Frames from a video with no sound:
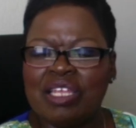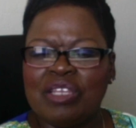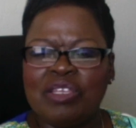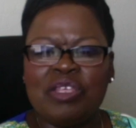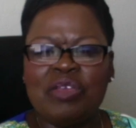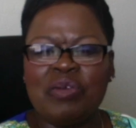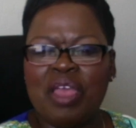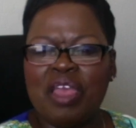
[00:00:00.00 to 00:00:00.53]
Do
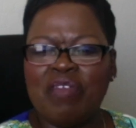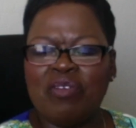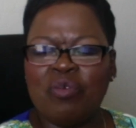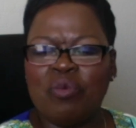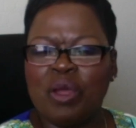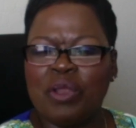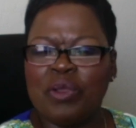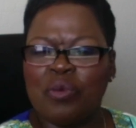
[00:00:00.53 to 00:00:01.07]
you ever
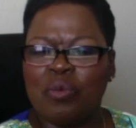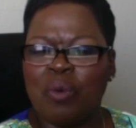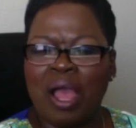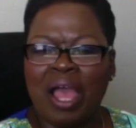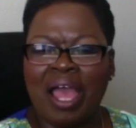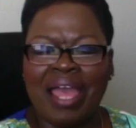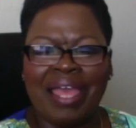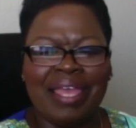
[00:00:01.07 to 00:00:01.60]
wonder
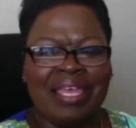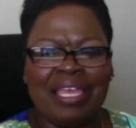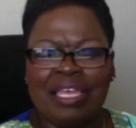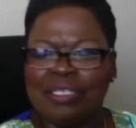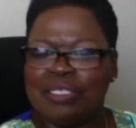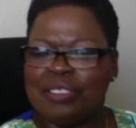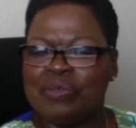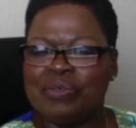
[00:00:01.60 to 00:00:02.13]
why
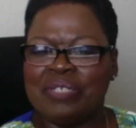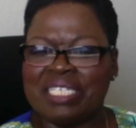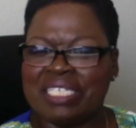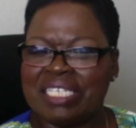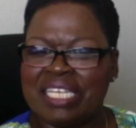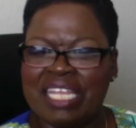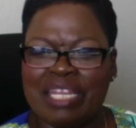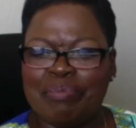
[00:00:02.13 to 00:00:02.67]
you
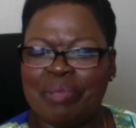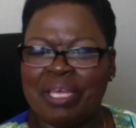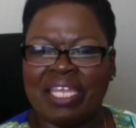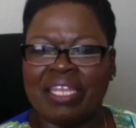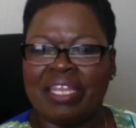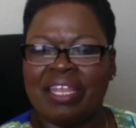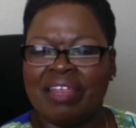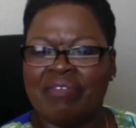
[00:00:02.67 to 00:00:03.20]
just
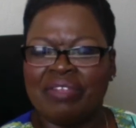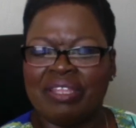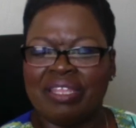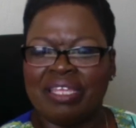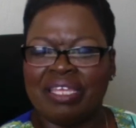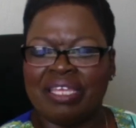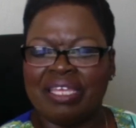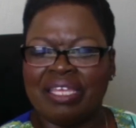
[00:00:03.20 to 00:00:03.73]
nitpicking at
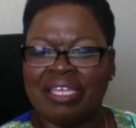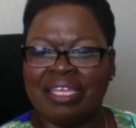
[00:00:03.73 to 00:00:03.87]
everything?